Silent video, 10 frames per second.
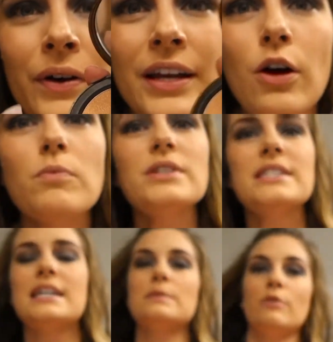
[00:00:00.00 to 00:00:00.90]
and it almost
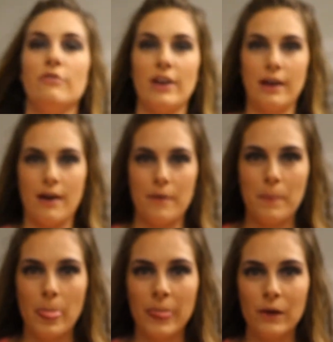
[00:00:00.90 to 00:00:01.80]
has more of like a
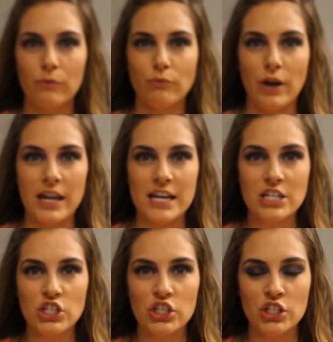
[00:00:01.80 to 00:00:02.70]

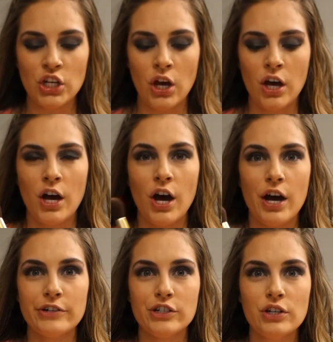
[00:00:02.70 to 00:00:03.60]
reddish
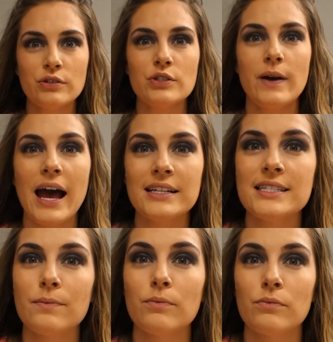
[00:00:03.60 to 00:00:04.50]
undertone, so it adds
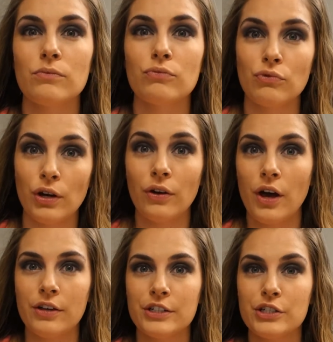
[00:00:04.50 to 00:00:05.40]
some real
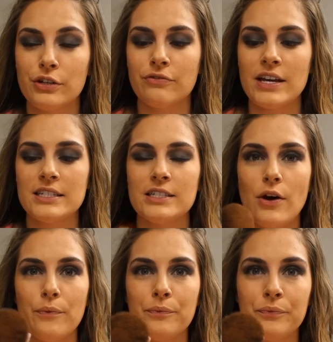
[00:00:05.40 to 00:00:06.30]
color to your face. So
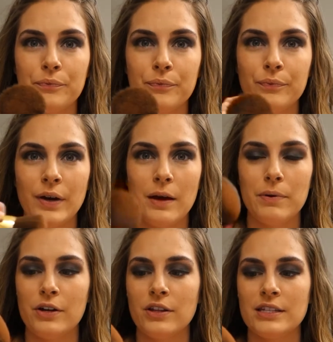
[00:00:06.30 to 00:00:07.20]
I
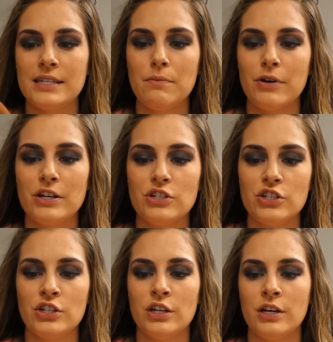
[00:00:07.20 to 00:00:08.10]
put it on the same
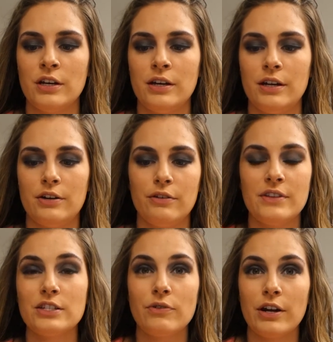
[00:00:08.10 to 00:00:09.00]
brush. I don't know if
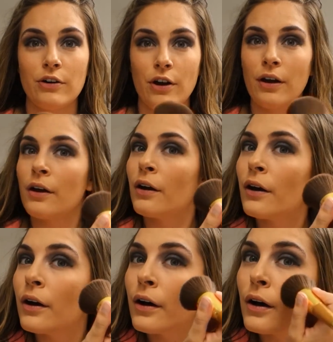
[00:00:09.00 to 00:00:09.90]
that's right or not.
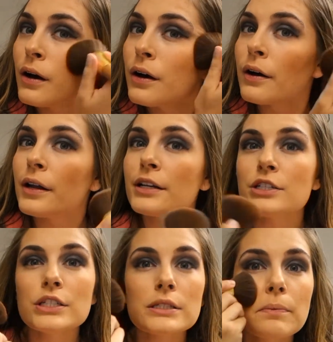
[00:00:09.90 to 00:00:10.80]
And I
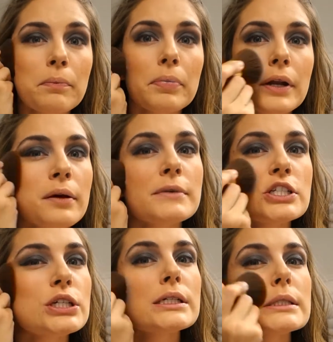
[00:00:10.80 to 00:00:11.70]
just put it on my
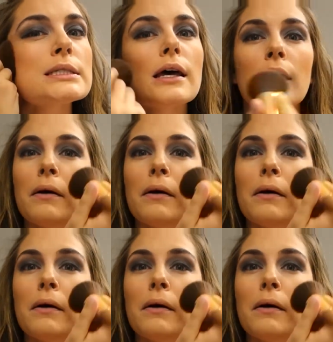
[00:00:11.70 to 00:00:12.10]
cheeks.